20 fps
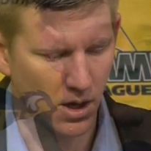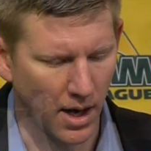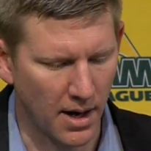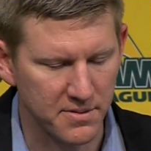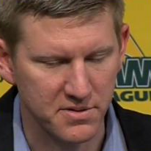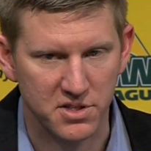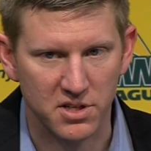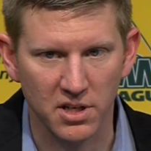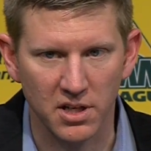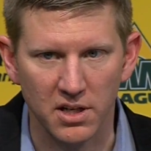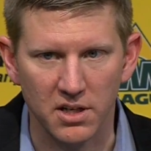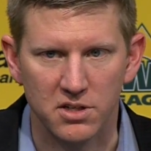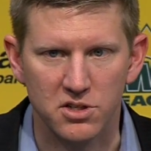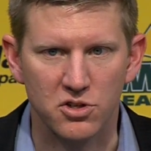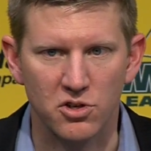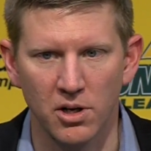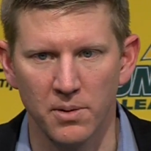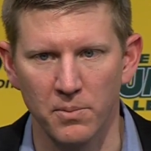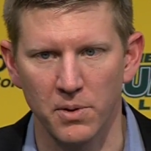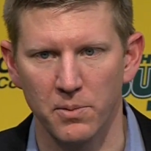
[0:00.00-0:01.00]
Obviously
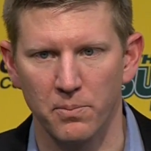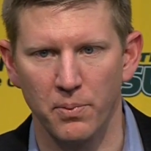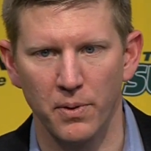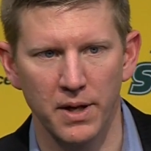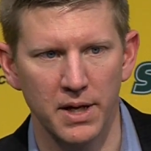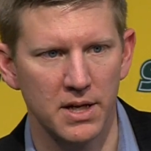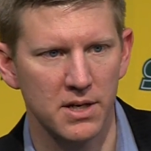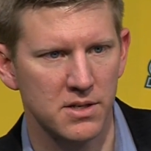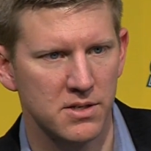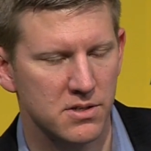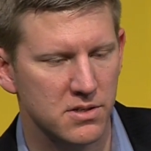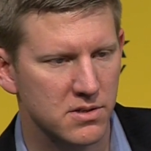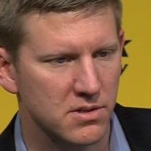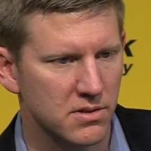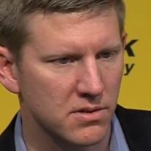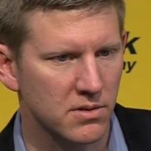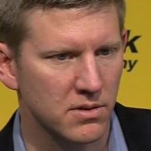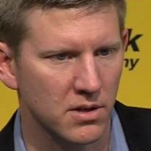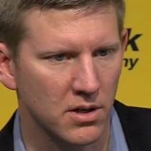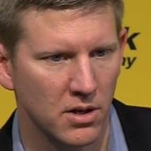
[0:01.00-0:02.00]
extremely pleased,
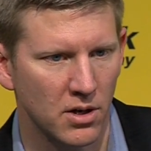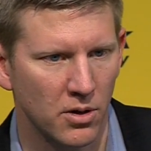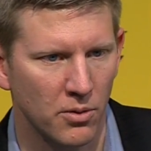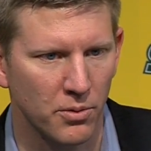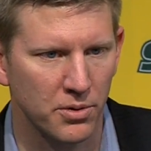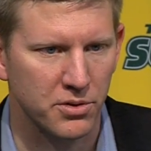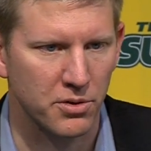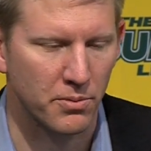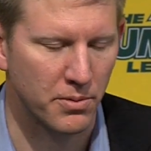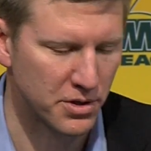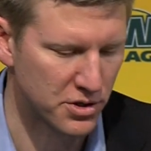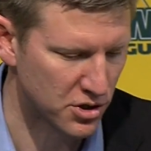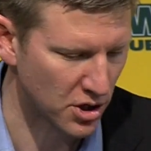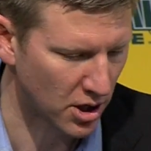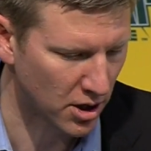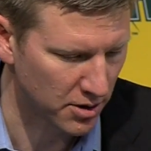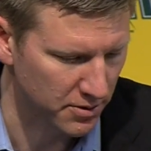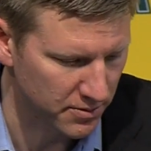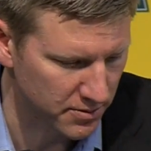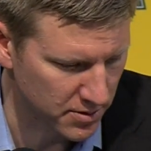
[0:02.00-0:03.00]
you know, with the
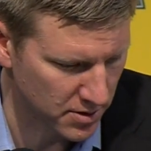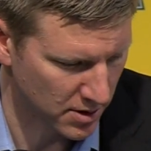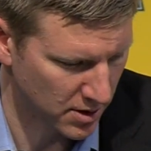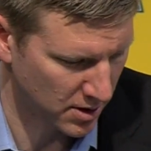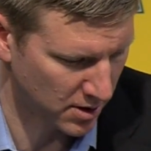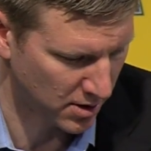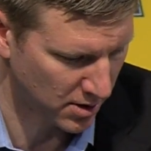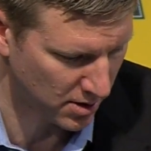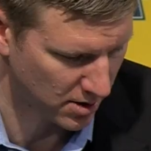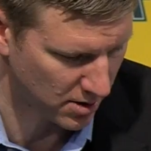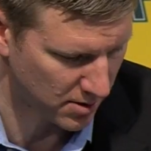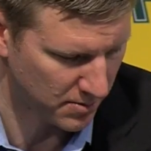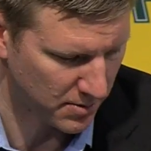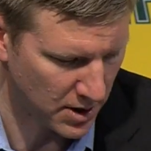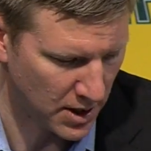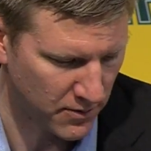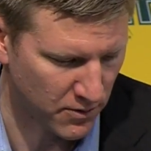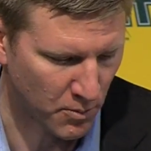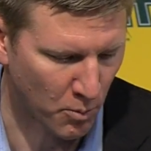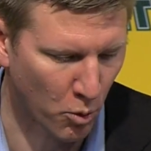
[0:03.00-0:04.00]
result.
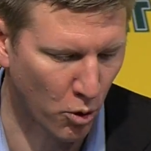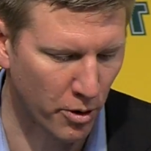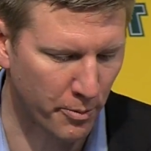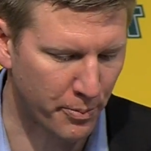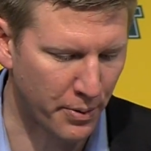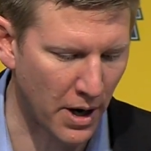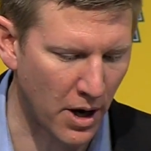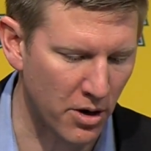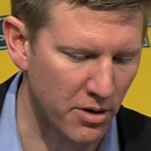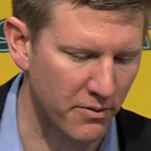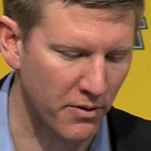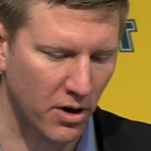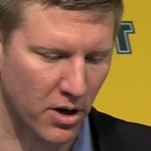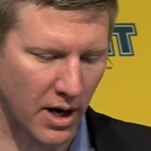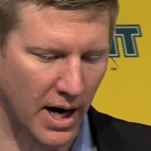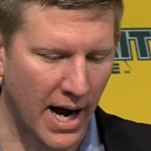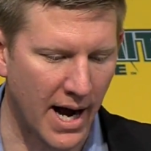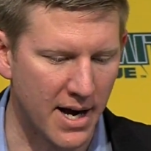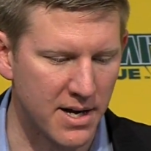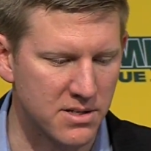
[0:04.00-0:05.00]
Even more proud of our
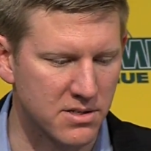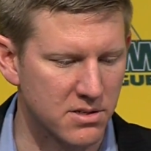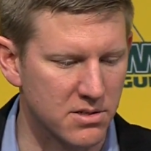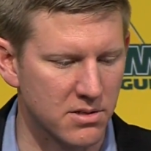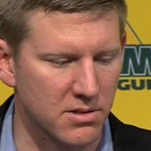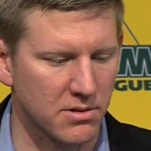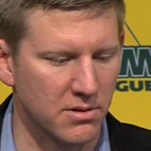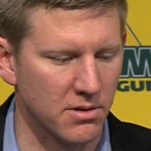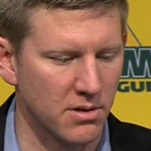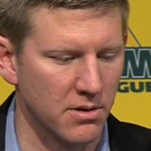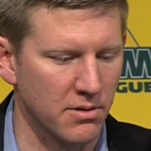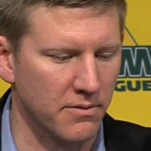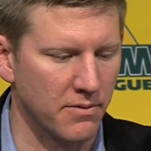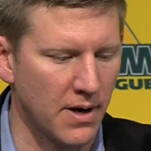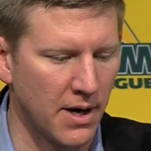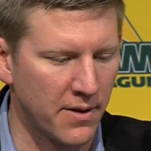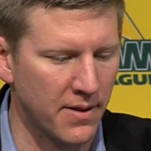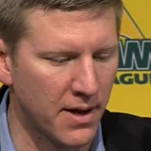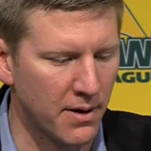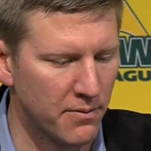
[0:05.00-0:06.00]
guys, of
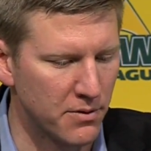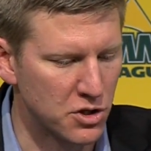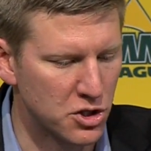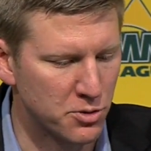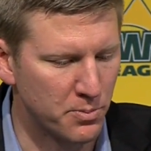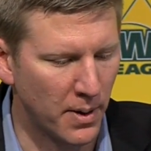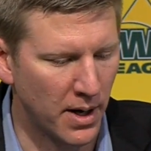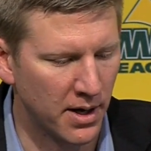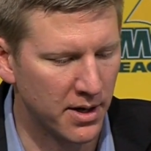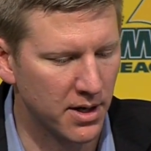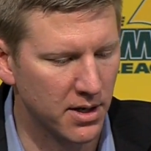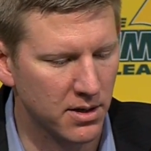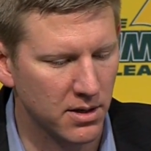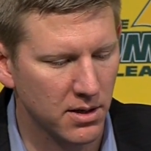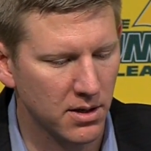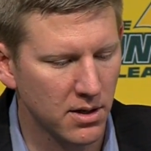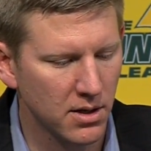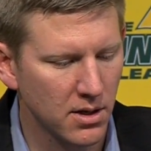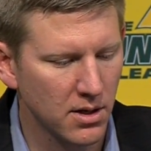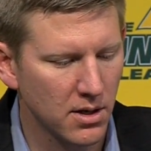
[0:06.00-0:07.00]
how they responded.
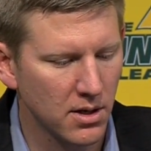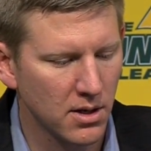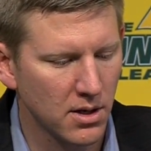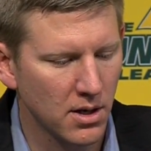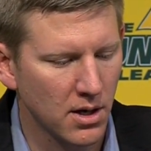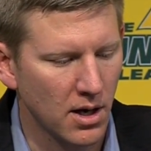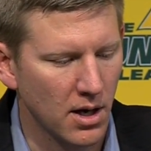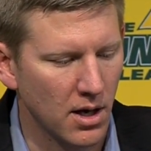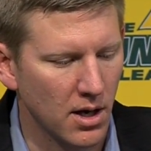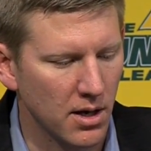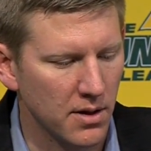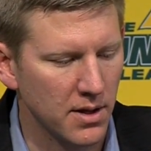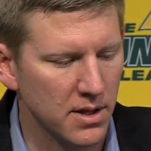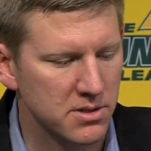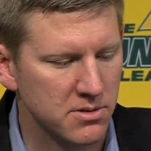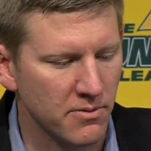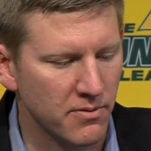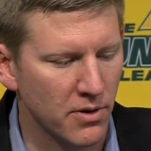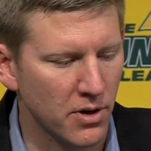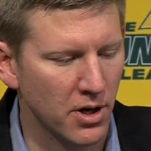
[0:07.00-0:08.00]

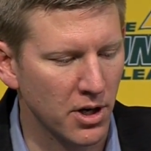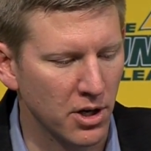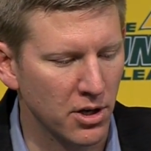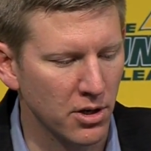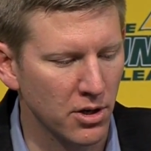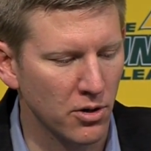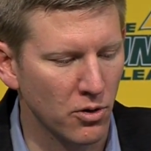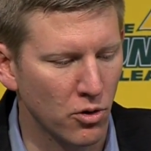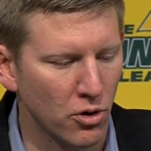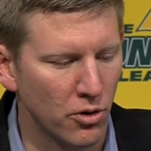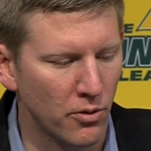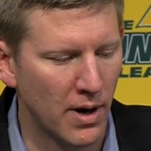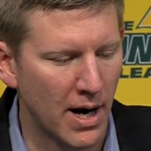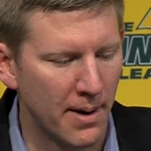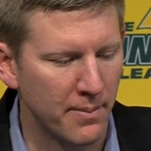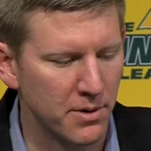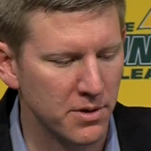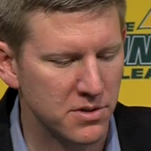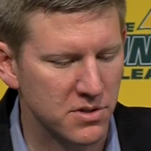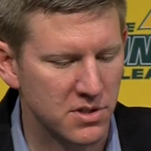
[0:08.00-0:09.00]
That's a very good Oral
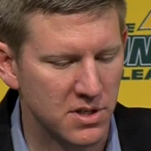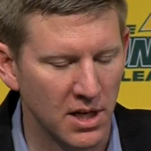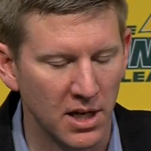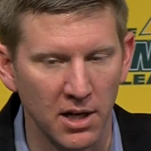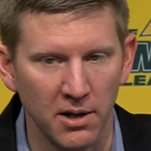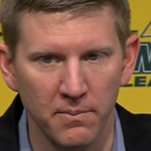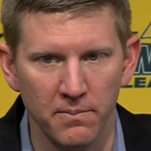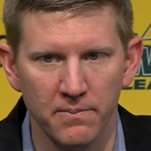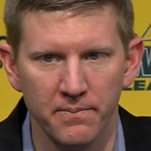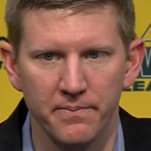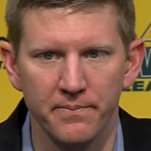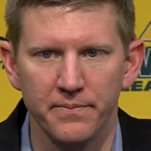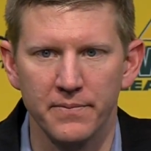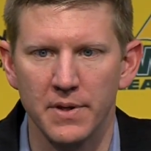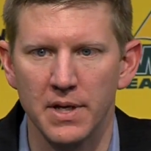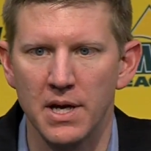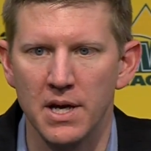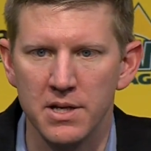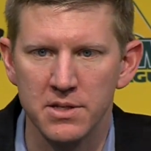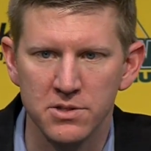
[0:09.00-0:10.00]
Roberts team,
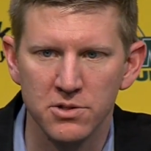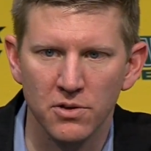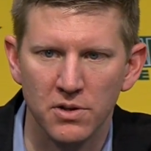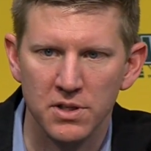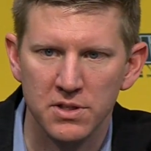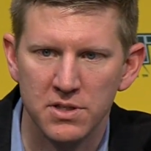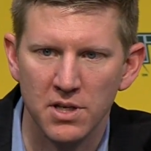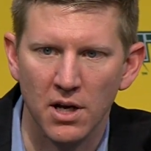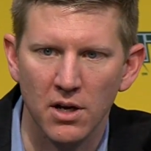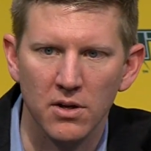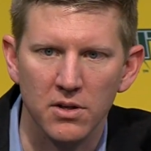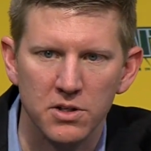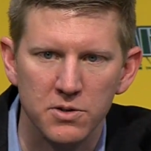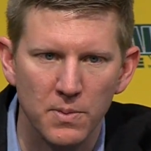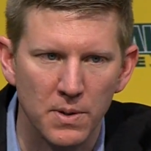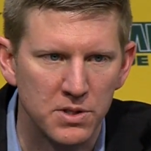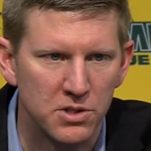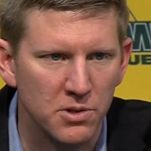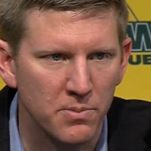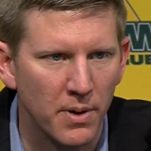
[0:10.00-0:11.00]
as you can tell,
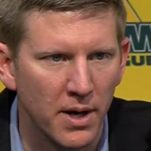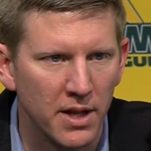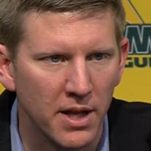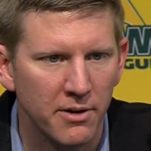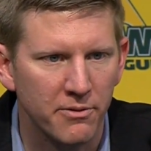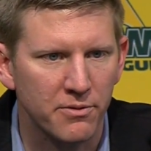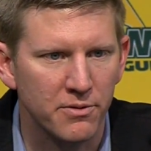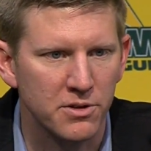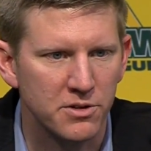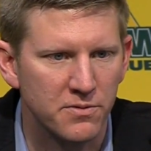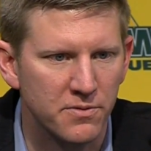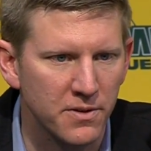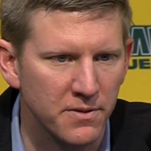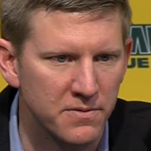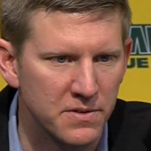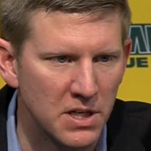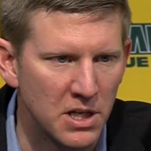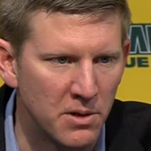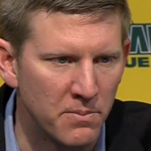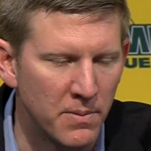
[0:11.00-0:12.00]
especially by that first
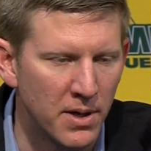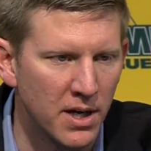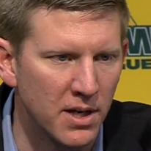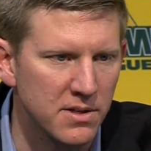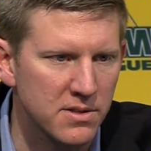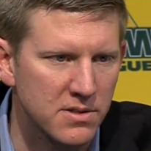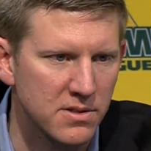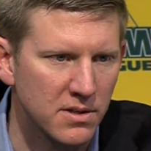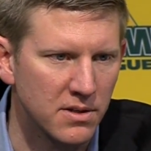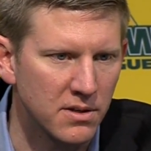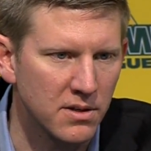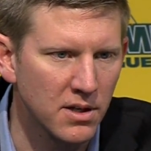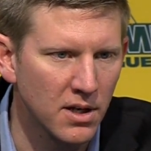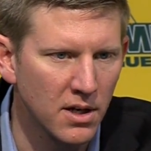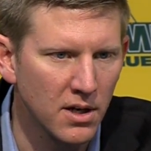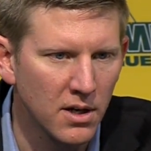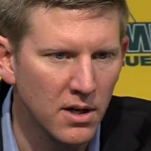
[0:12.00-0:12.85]
15 minutes and